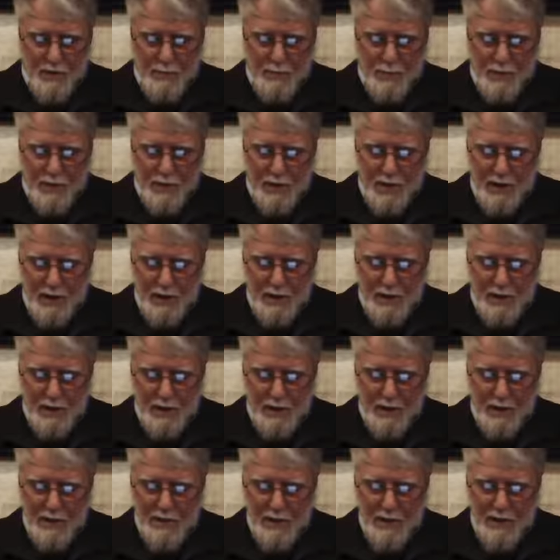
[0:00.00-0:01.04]

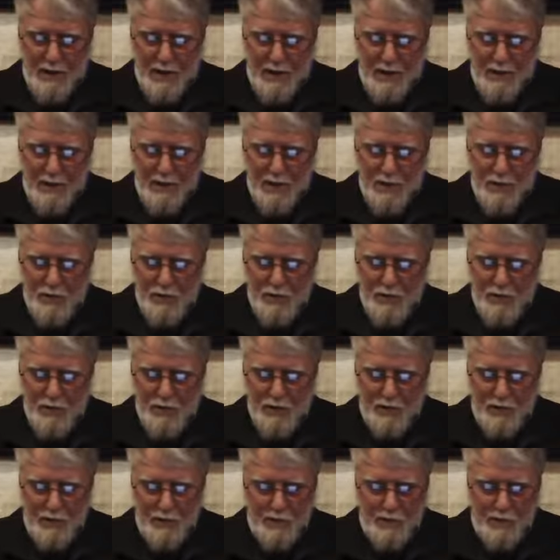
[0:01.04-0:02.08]
particularly the
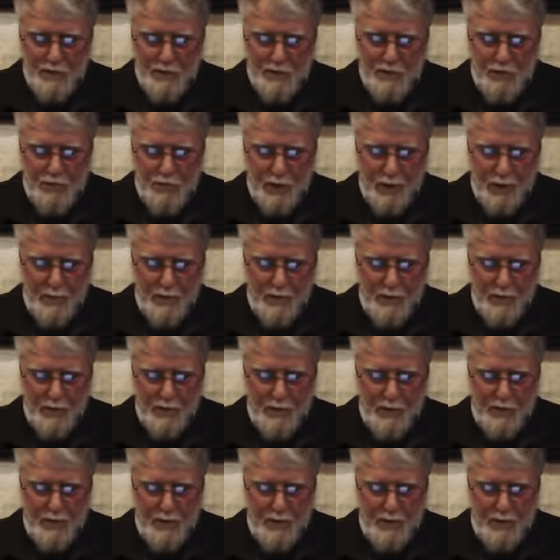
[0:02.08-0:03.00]
characteristics of the script,